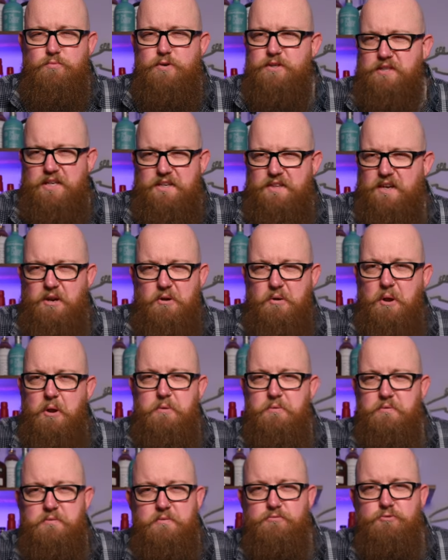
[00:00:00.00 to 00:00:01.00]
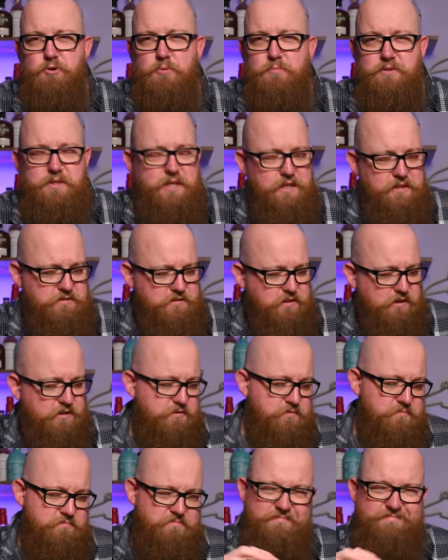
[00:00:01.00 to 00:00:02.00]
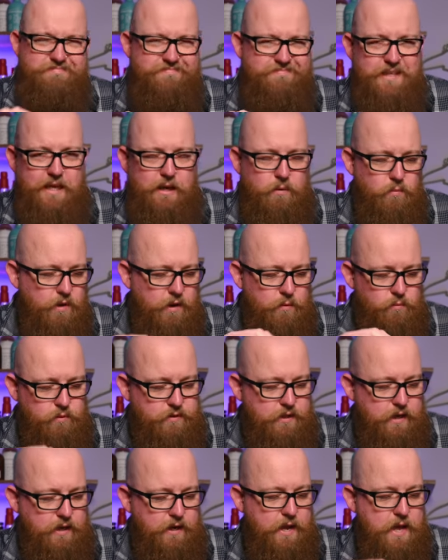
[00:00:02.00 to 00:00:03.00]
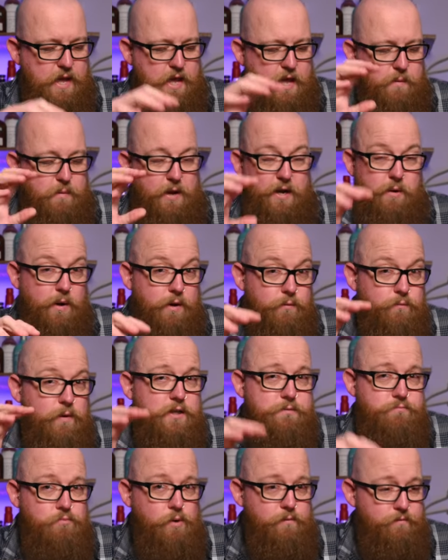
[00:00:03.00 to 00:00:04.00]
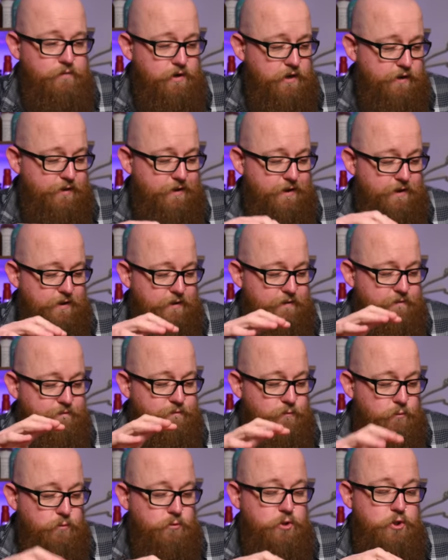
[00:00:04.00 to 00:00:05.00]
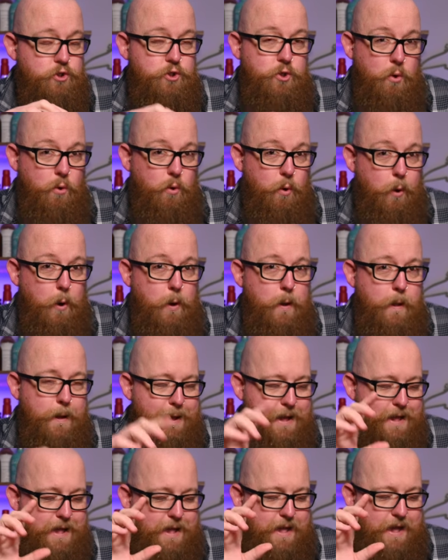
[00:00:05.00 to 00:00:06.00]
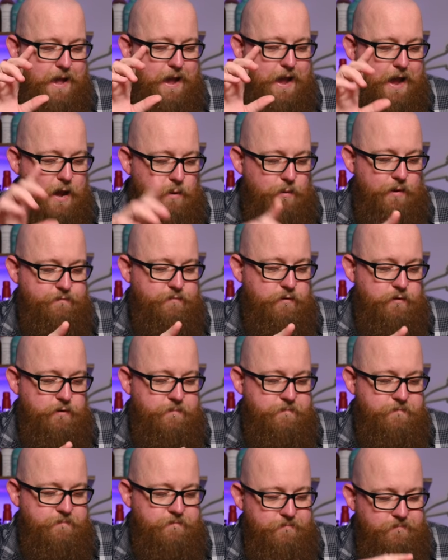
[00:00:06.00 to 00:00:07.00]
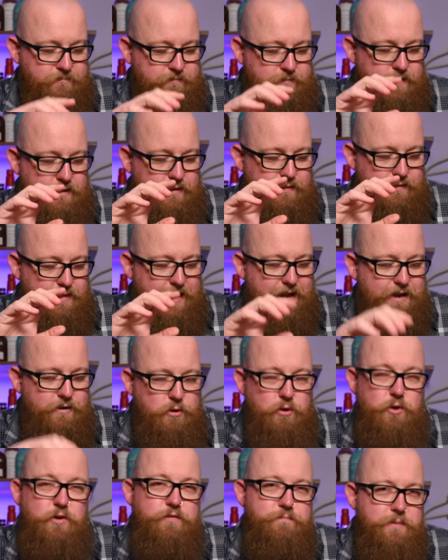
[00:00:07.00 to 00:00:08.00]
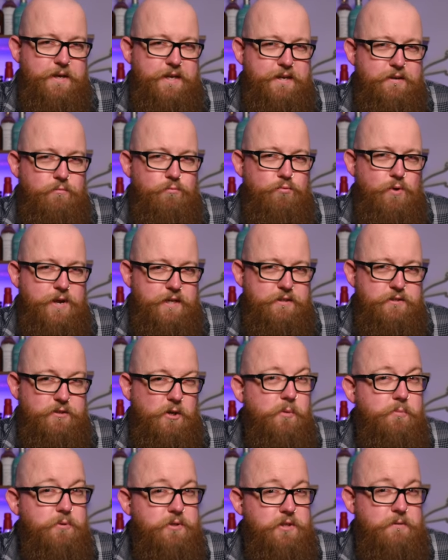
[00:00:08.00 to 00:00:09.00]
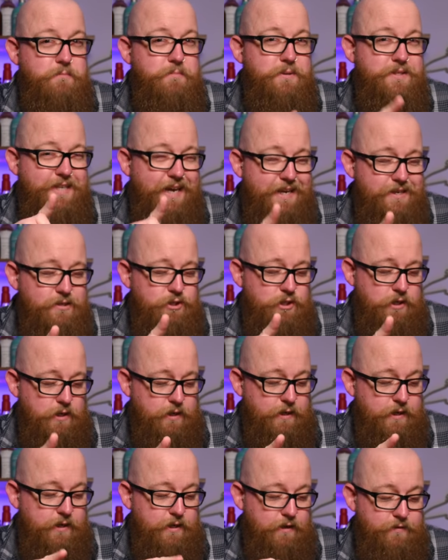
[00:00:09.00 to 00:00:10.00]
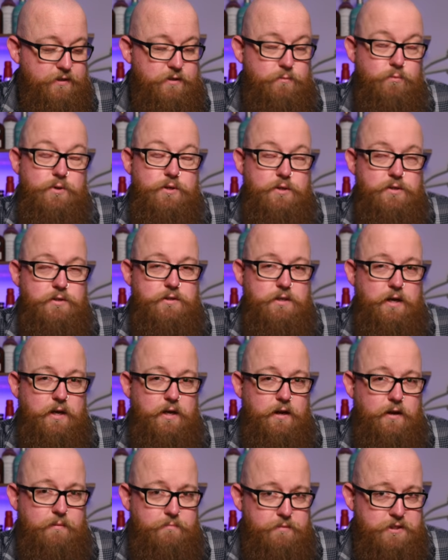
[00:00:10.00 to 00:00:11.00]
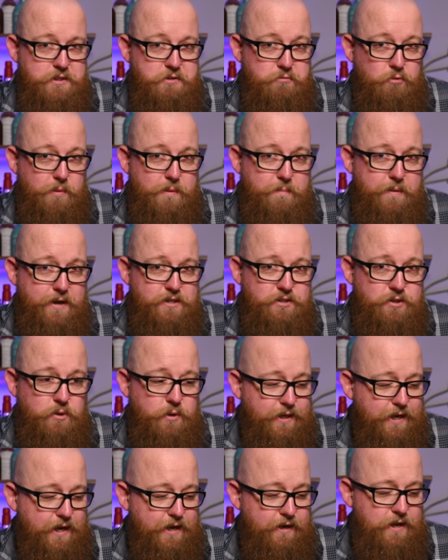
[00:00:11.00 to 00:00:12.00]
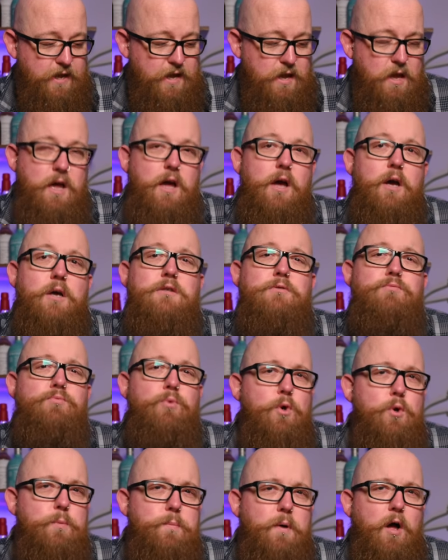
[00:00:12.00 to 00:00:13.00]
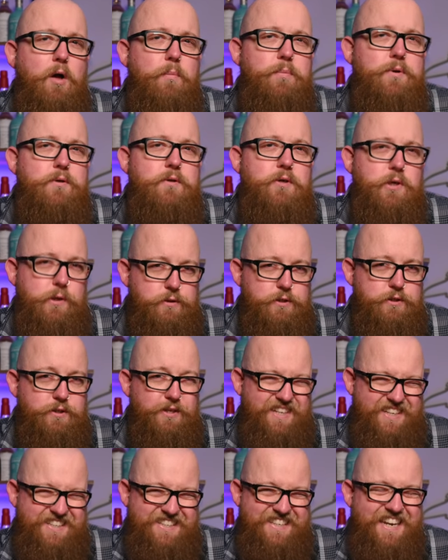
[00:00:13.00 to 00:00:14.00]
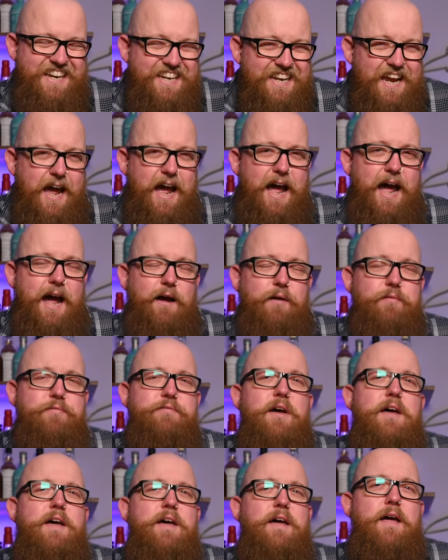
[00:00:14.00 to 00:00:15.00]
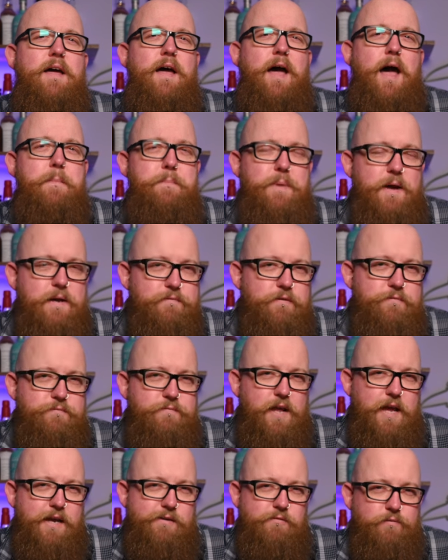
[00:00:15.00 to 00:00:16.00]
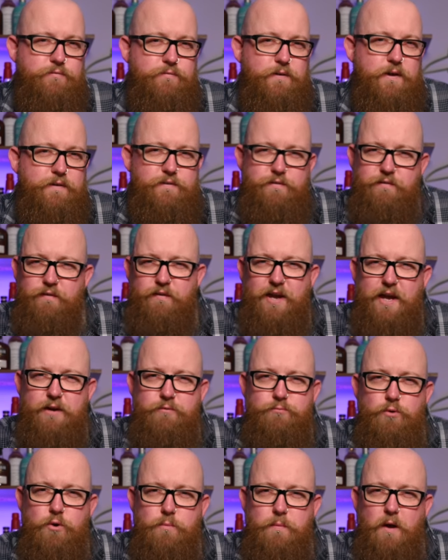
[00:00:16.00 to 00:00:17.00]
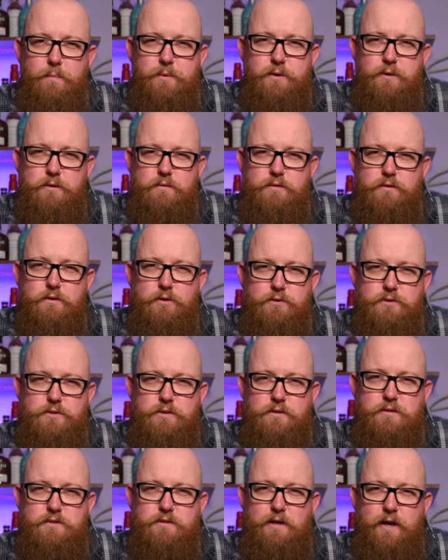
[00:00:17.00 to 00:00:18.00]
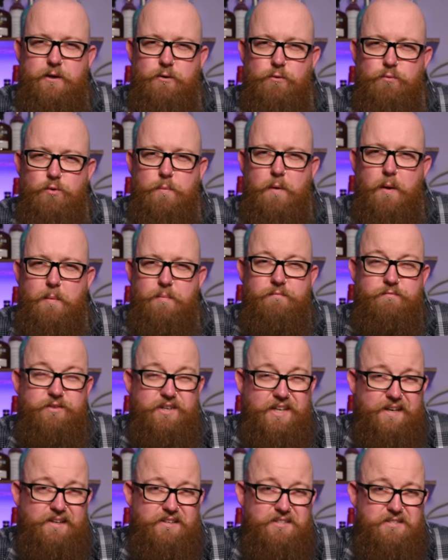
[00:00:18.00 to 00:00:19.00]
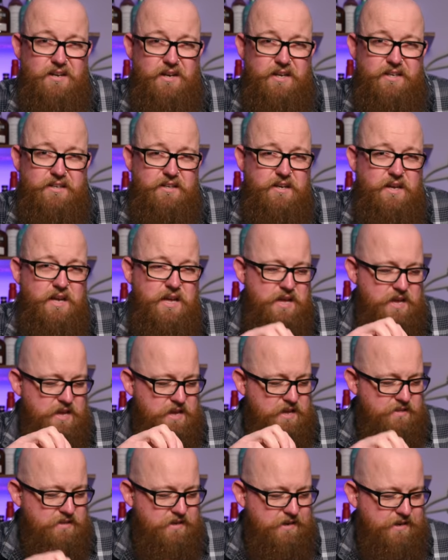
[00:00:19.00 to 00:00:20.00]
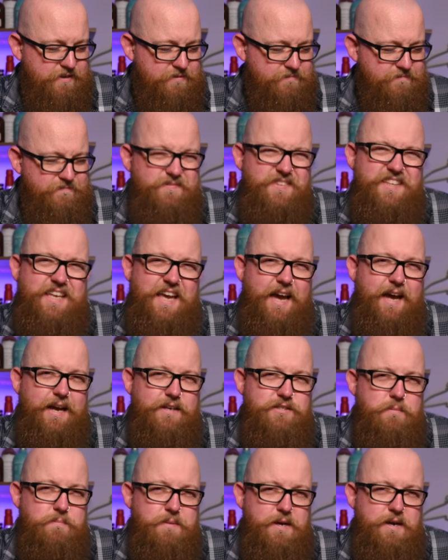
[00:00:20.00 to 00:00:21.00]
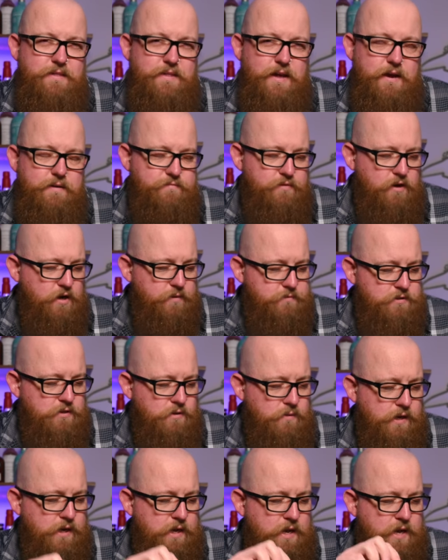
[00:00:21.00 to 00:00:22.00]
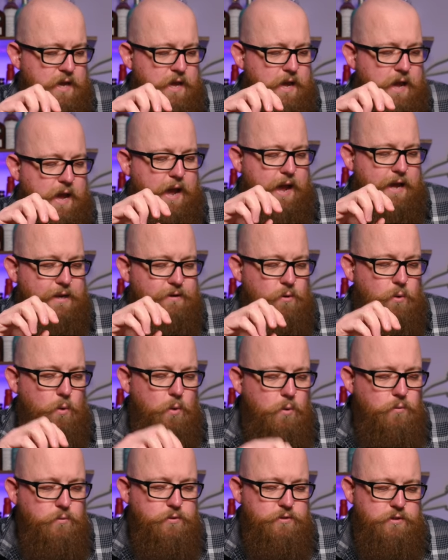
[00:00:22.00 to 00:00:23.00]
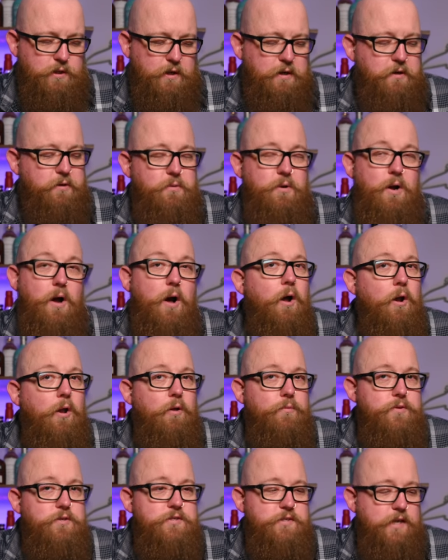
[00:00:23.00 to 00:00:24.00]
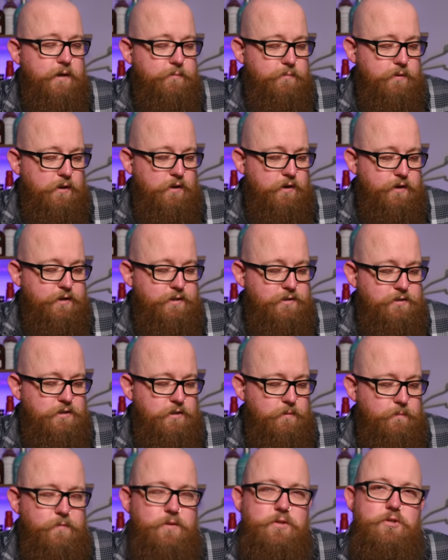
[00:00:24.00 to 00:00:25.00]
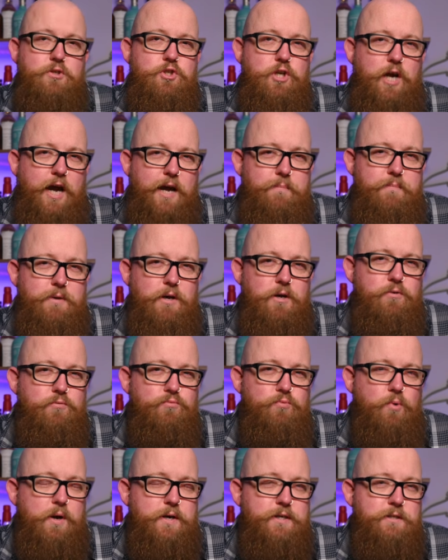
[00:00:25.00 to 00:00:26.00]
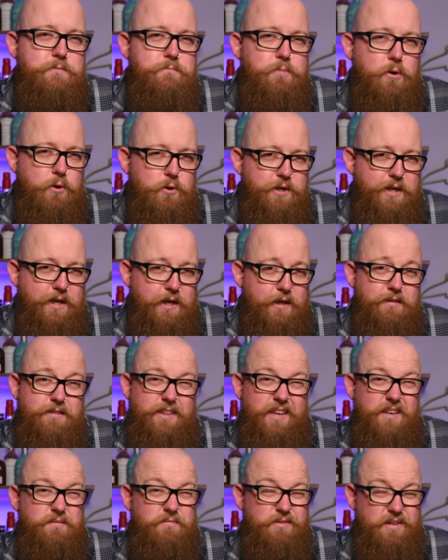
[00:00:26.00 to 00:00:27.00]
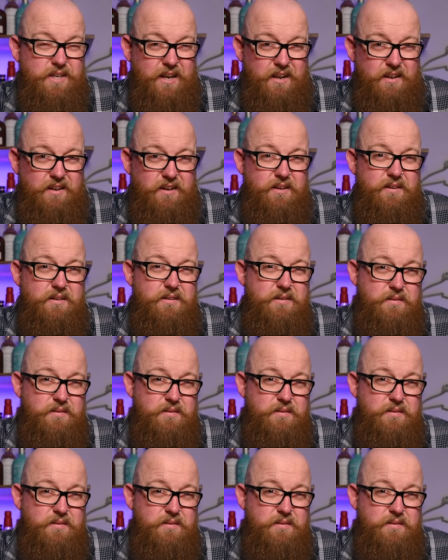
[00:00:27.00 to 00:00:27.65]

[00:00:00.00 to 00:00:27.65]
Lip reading: risky. They don't own drumsticks, so yeah, why would they? Anyway, raspberry and vanilla for sure. However, that could have been reinterpreted potentially, and this was Mrs. Crummy Beards doing again, as rhubarb and custard. It did have a bit of a flair of, if you've ever had rhubarb and custard cider or rhubarb and vanilla cider, then yeah, it has a bit of that vibe to it. And also, along the same lines, jam and rice pudding. Think vanilla